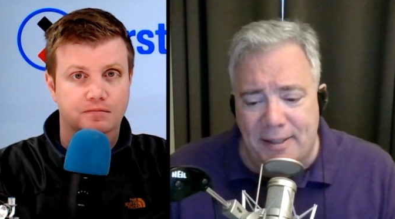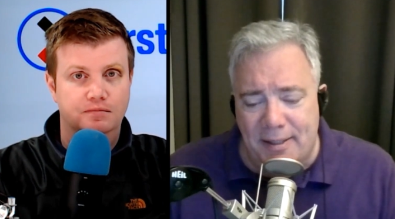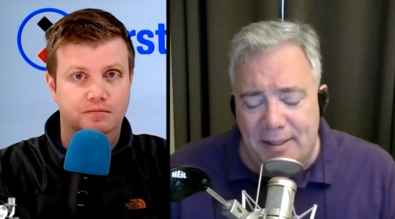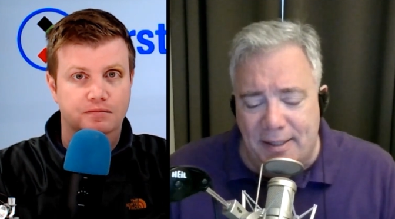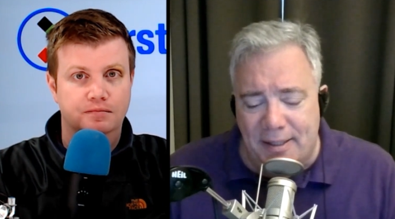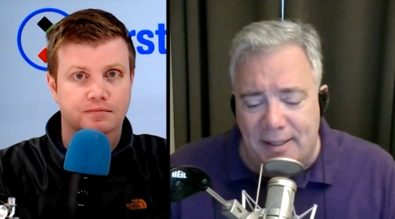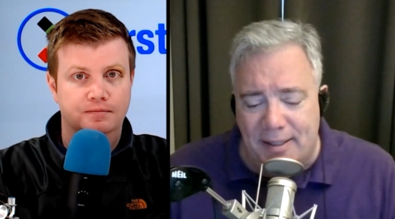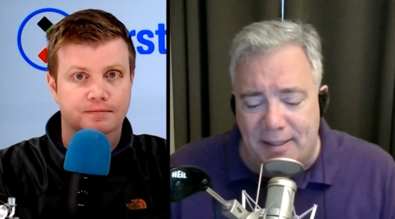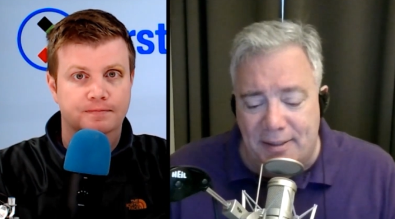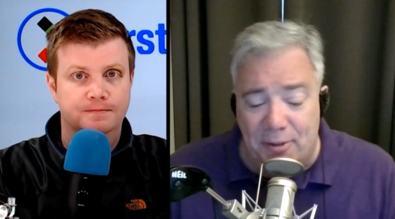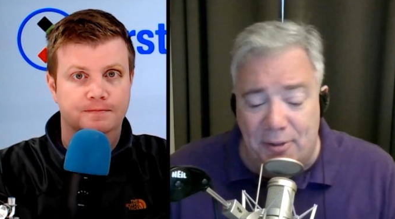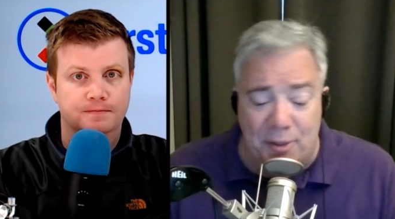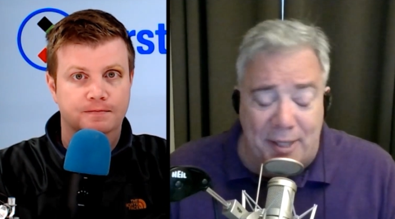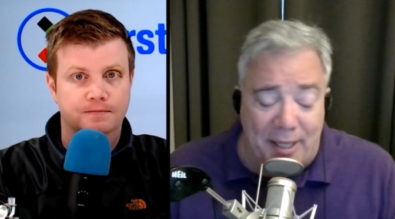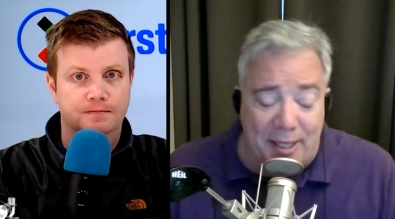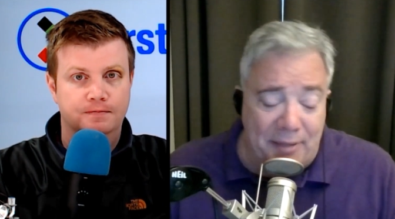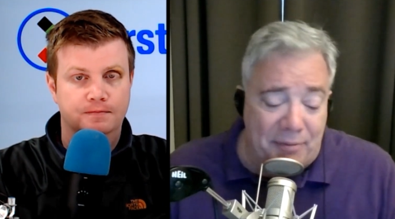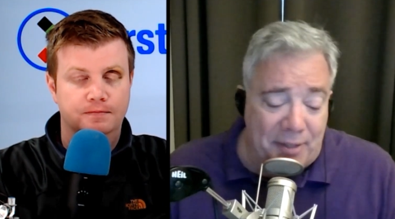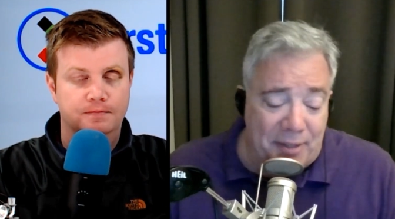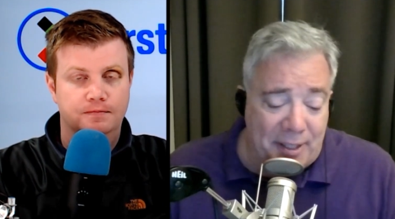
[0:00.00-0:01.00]
Speaker 1: Uh, look
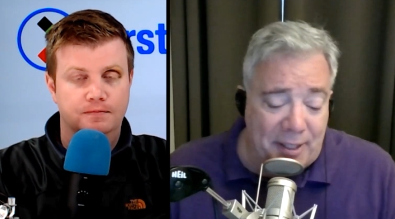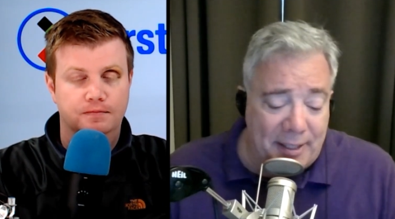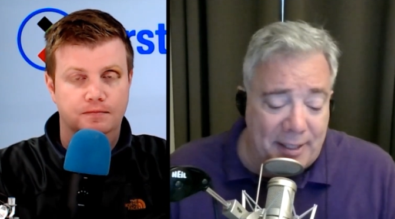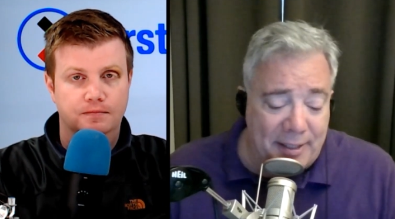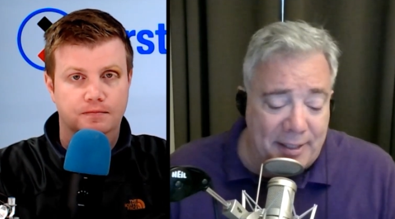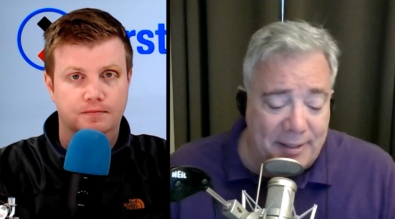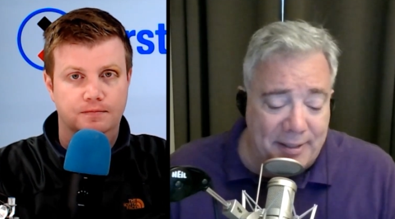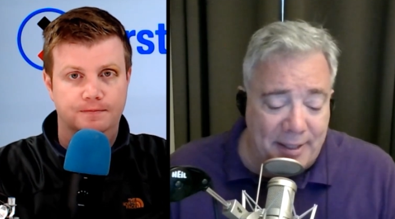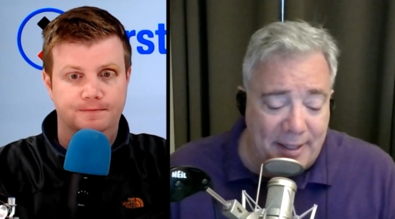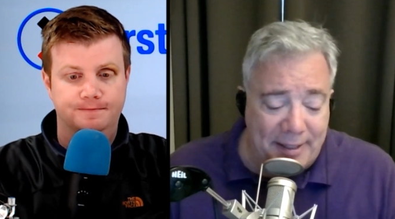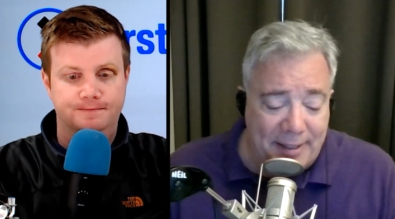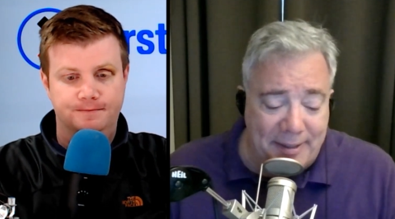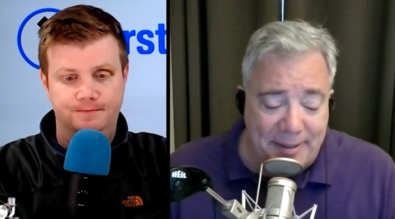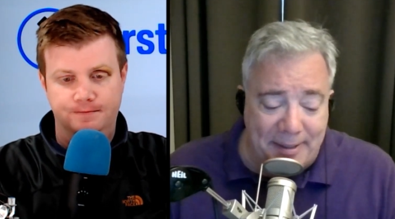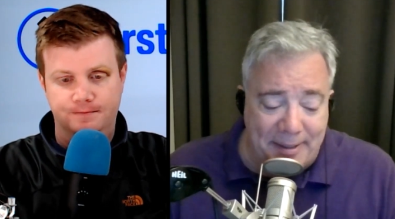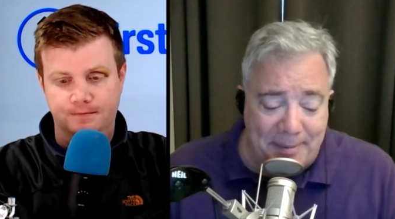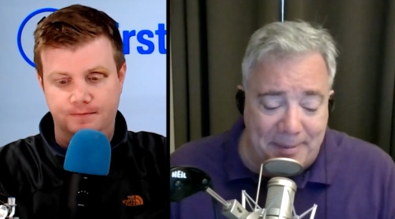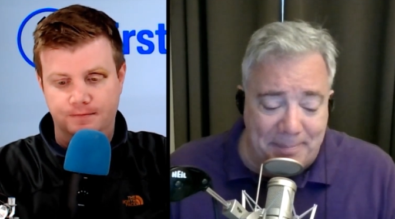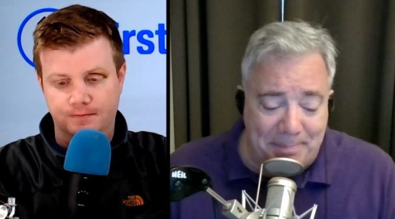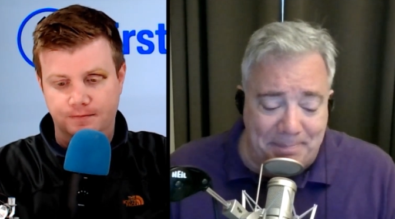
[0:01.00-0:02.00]
and feel, I guess. And
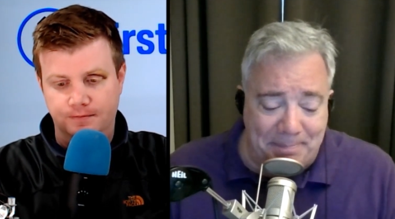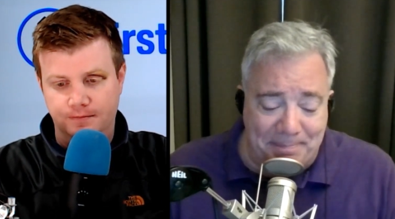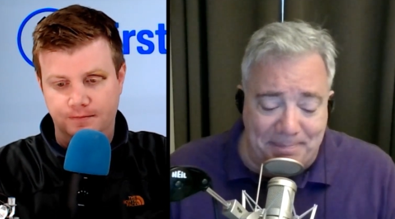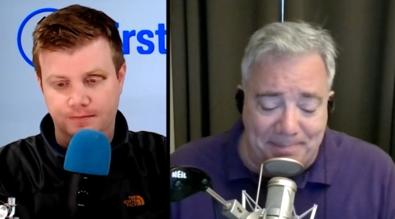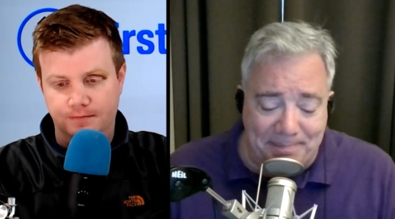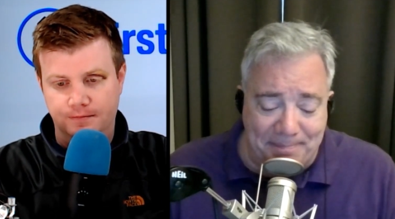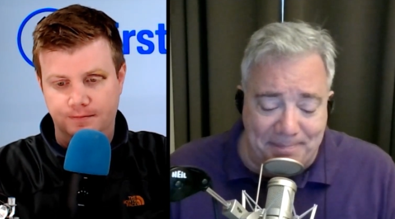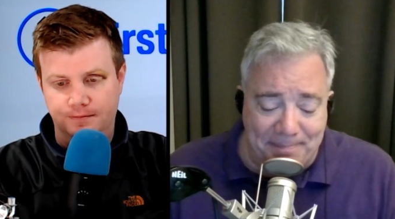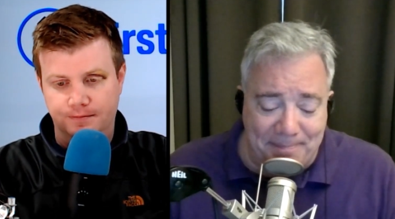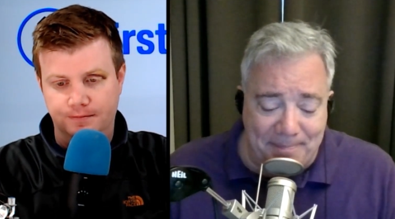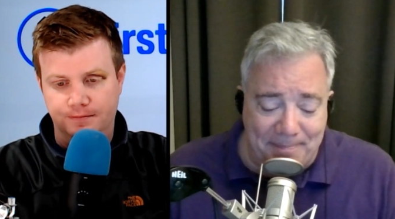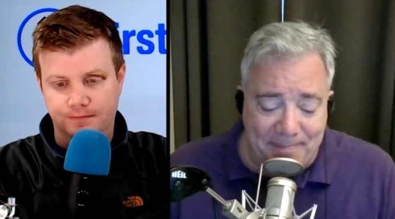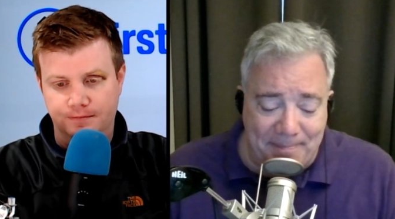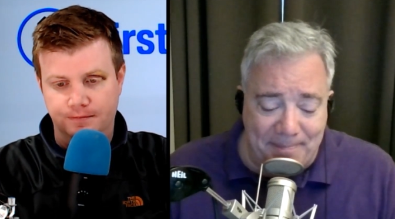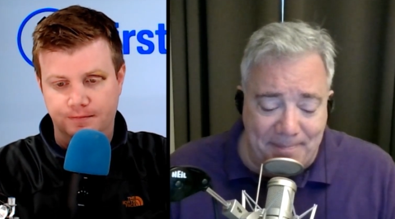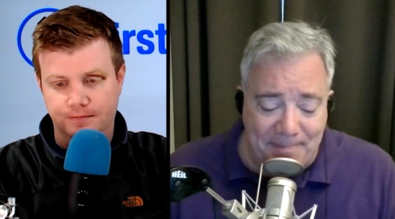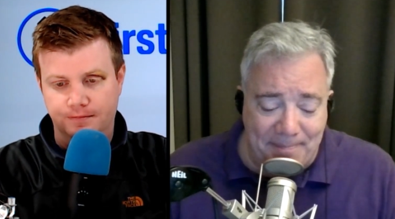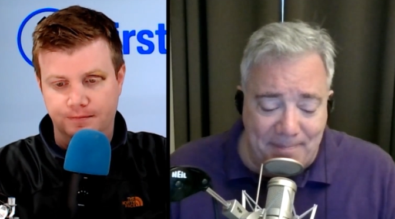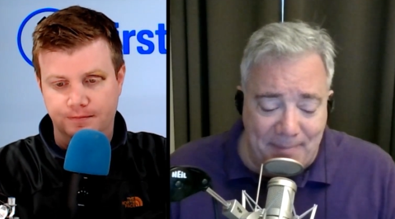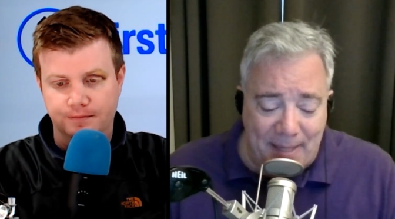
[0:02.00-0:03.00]
um,
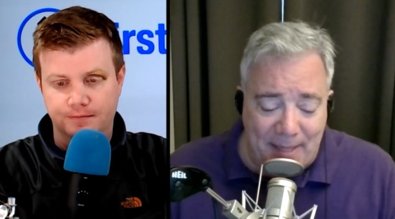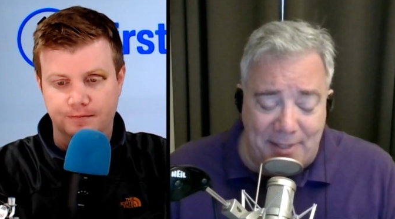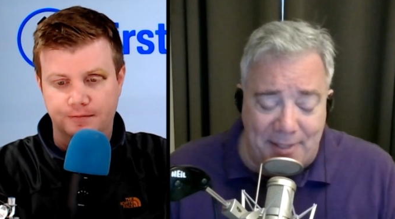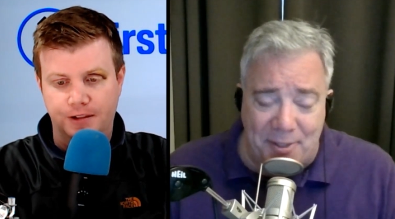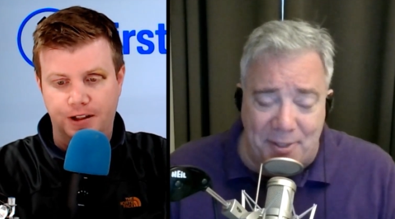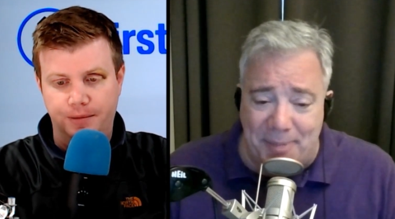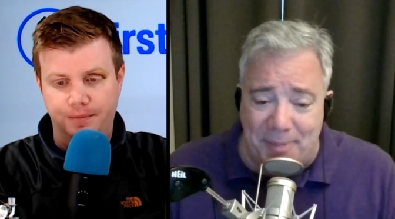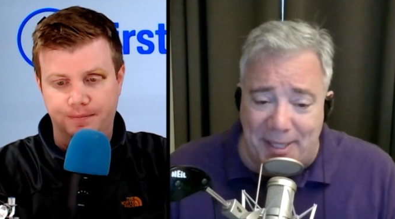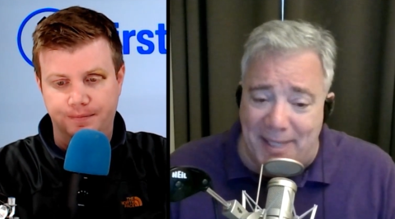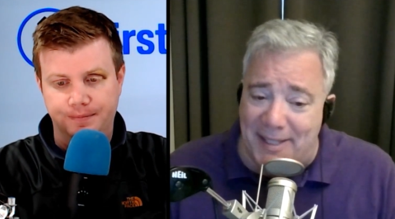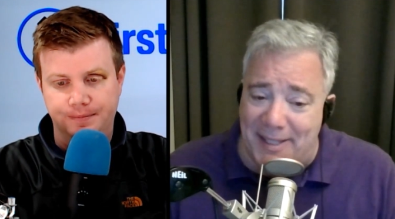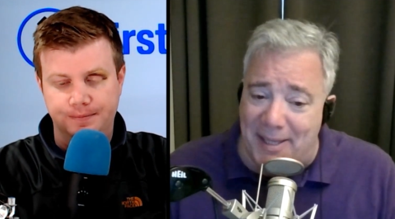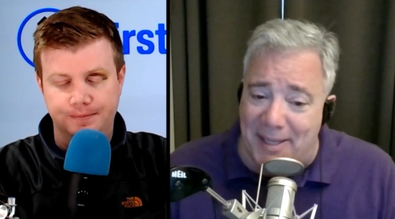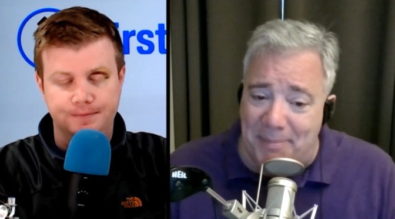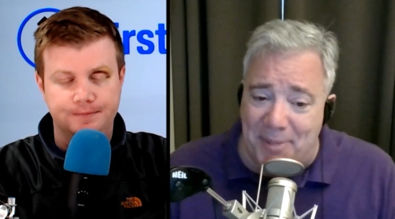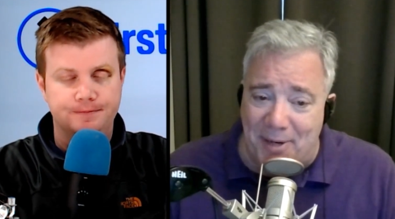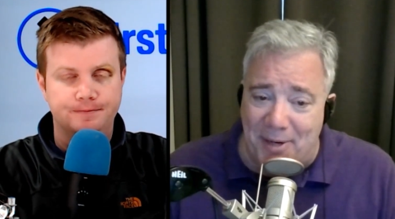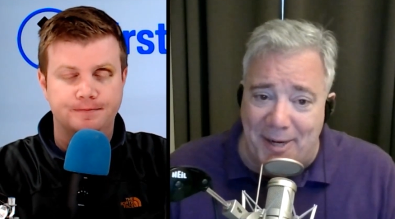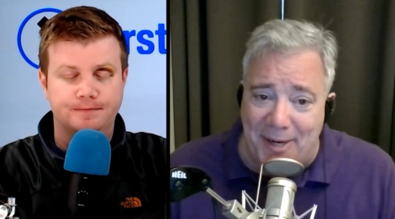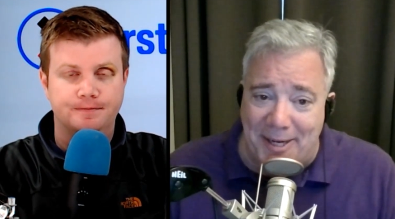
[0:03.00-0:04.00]
I just yep. hope they get that
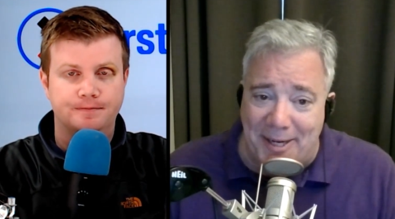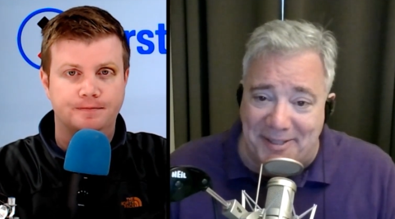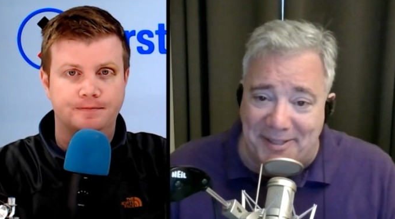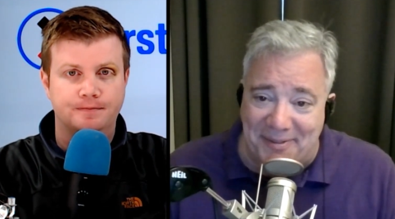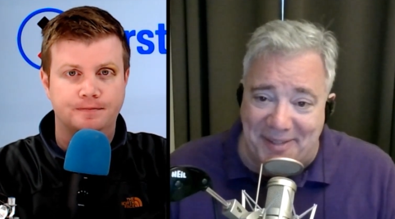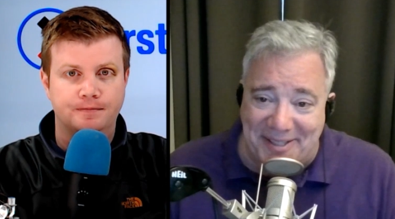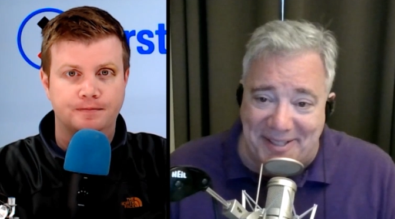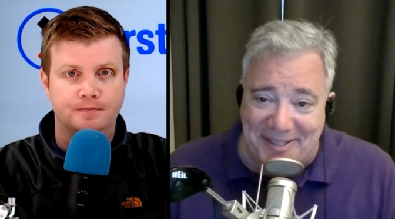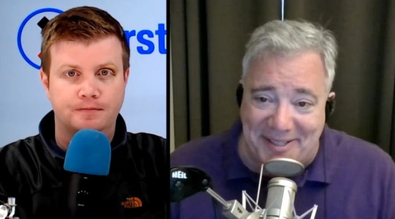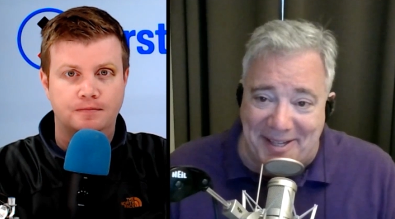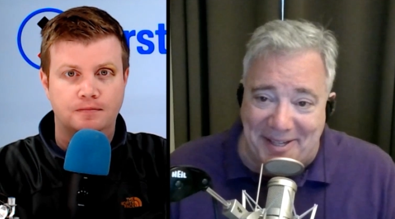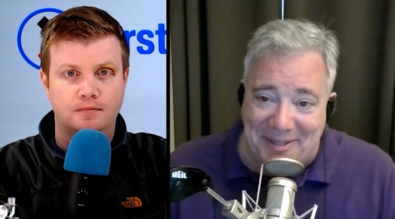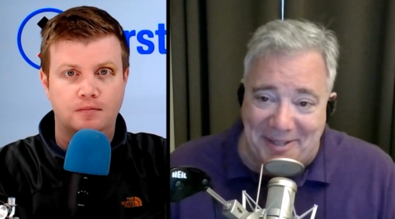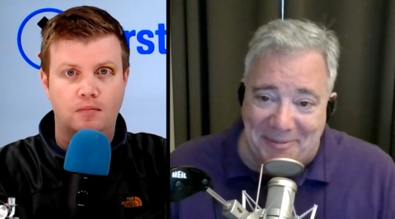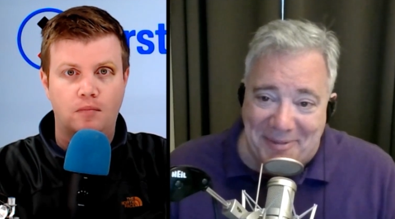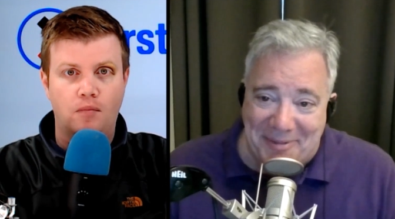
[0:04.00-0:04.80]
part right because if they settle on one